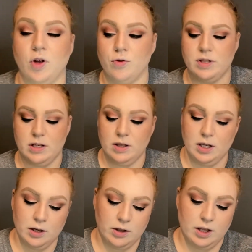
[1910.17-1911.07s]
using
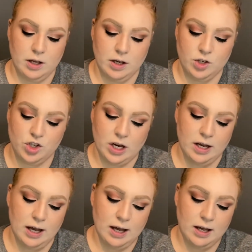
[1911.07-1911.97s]
the
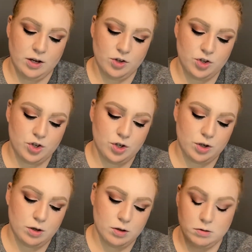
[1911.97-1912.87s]

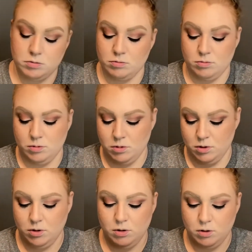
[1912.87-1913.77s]

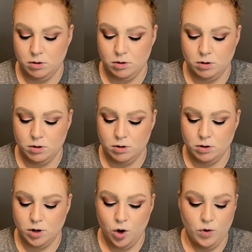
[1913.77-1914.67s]

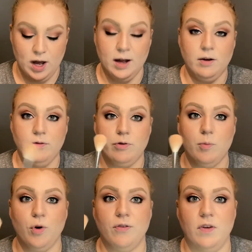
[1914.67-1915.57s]
JH09 from
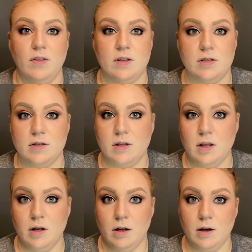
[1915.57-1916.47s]
Morphe. This is
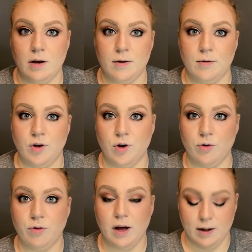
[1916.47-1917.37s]
the,
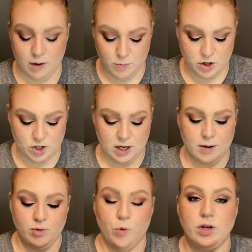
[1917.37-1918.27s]
the highlight brush. And I'm
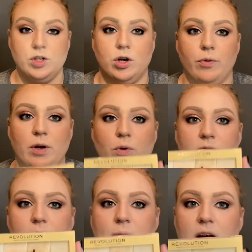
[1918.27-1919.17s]
going to go in with
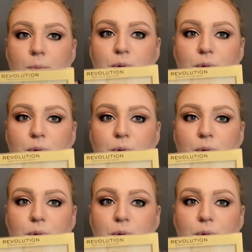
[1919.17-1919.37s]
the Makeup